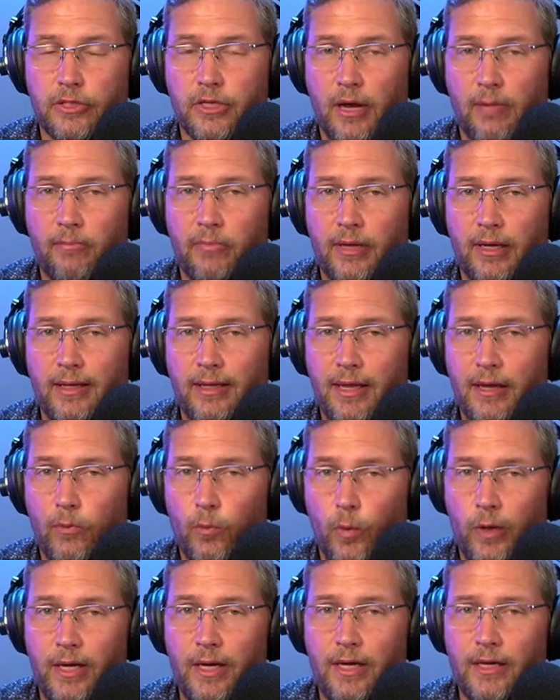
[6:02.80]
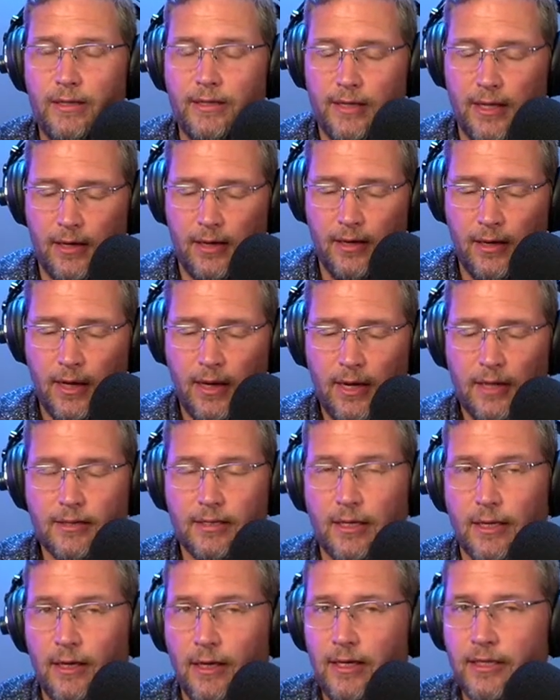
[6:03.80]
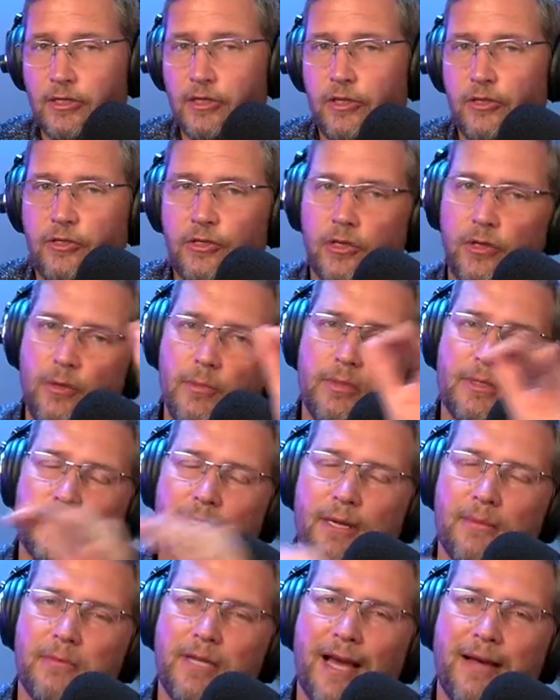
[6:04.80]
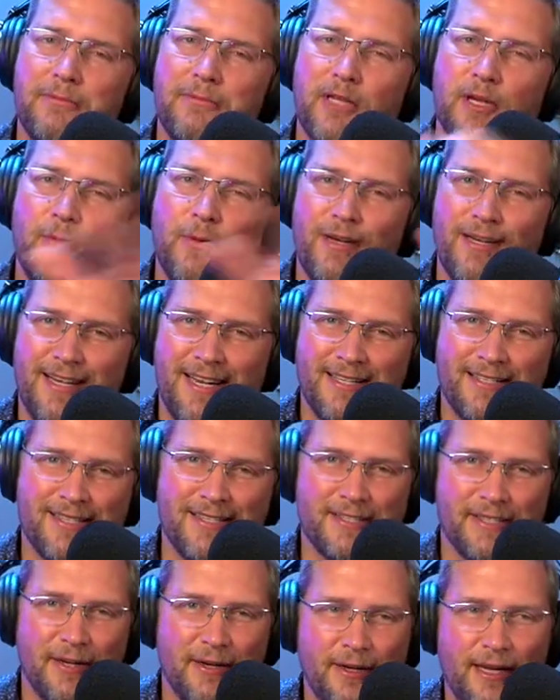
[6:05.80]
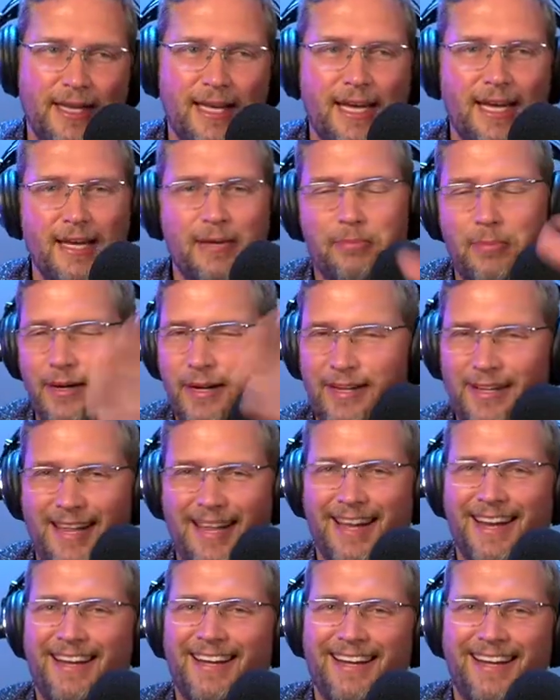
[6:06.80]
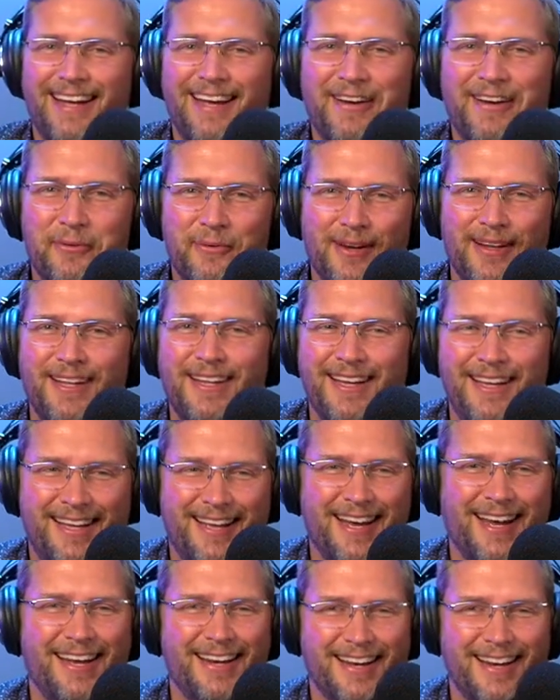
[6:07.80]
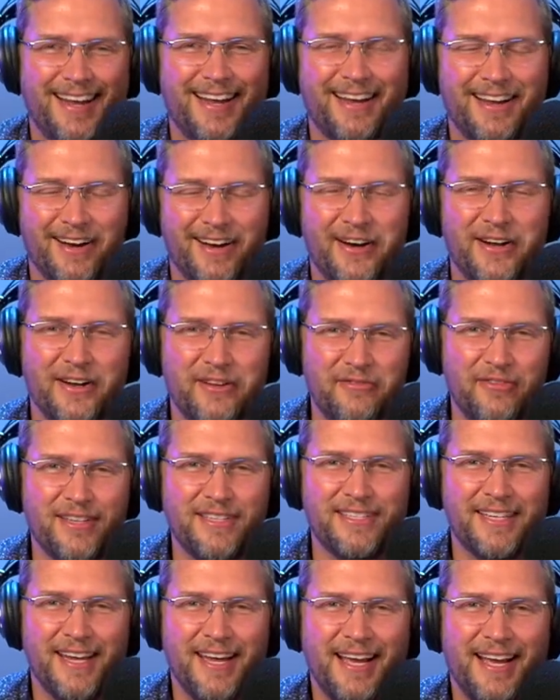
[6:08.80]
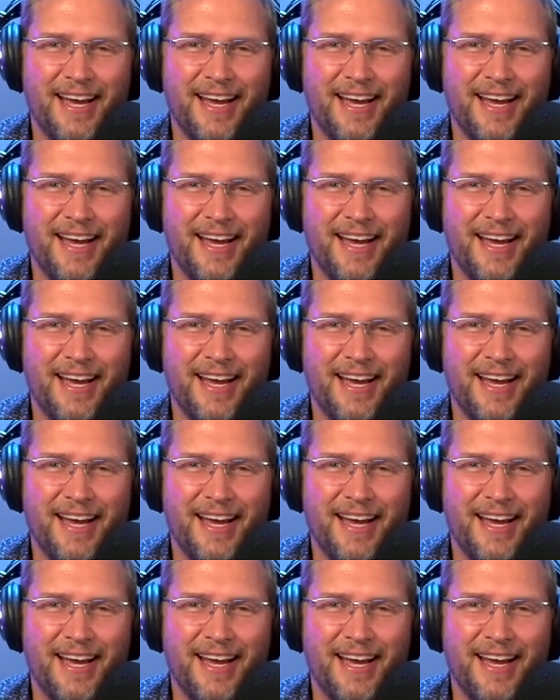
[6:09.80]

something that we need to to listen to." But sometimes they wouldn't necessarily heed. But isn't that really kind of like all of us?